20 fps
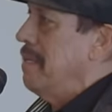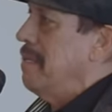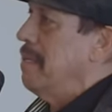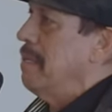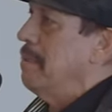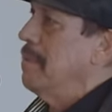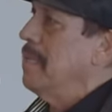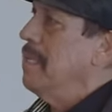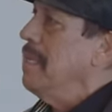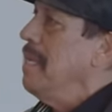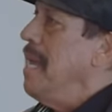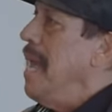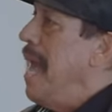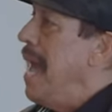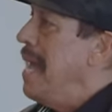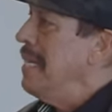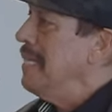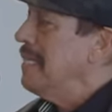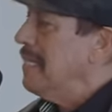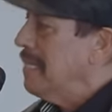it, you know what I mean?
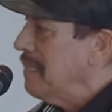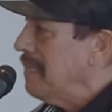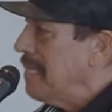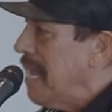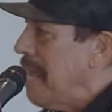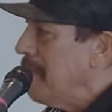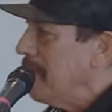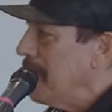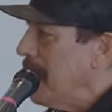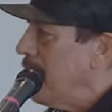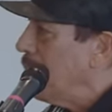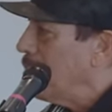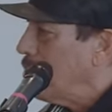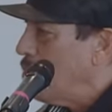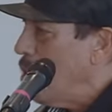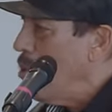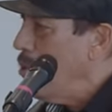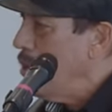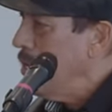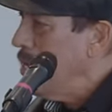And it's the same thing
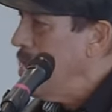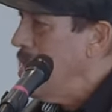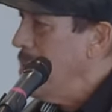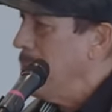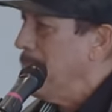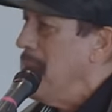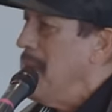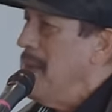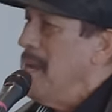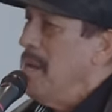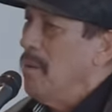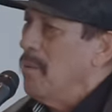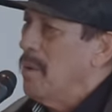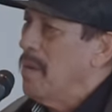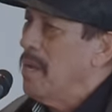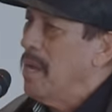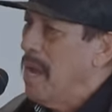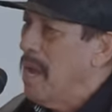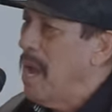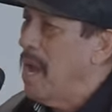growing up.
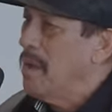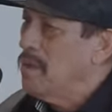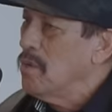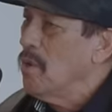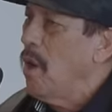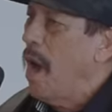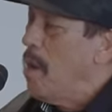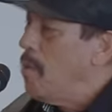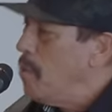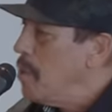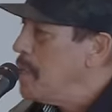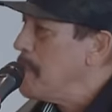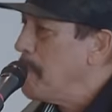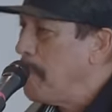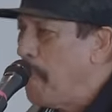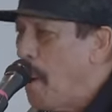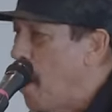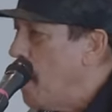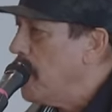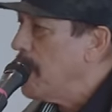I wanted to
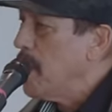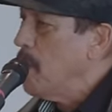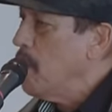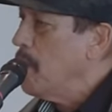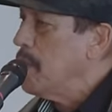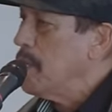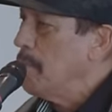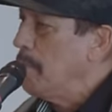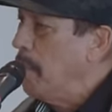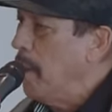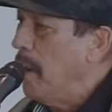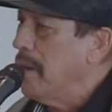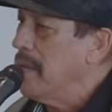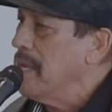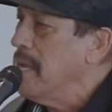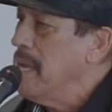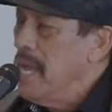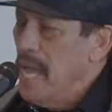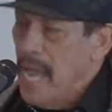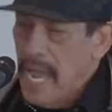party.
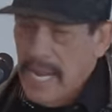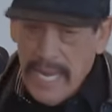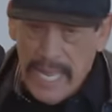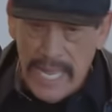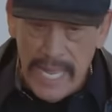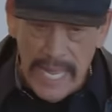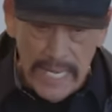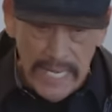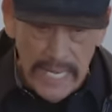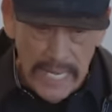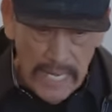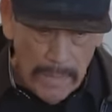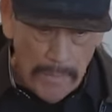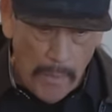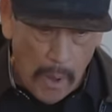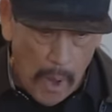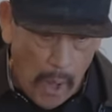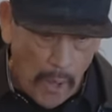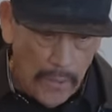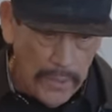And I ended up
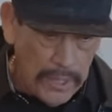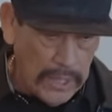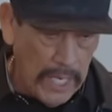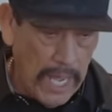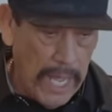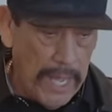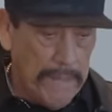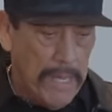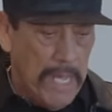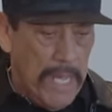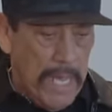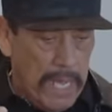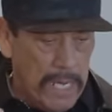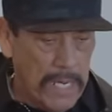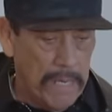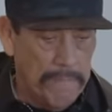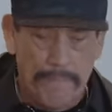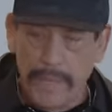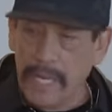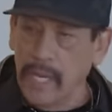all the time
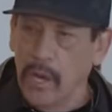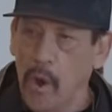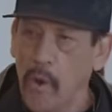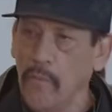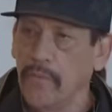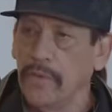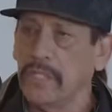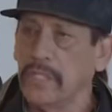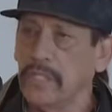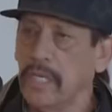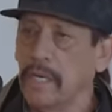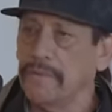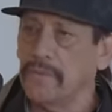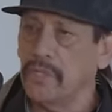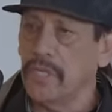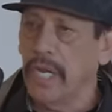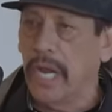in a big overstuffed